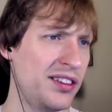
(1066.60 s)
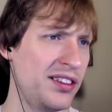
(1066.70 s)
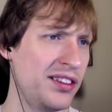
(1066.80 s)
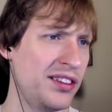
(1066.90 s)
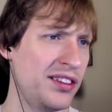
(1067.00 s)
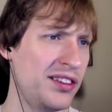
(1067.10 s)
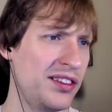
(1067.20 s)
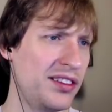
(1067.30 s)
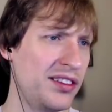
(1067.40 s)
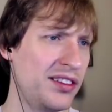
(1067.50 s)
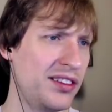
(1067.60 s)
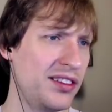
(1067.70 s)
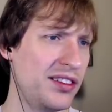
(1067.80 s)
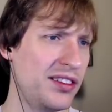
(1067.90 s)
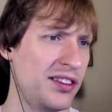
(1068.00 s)

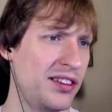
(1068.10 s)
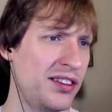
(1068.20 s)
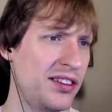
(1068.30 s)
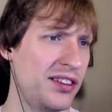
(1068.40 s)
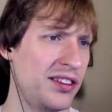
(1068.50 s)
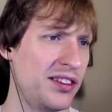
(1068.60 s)
(silence)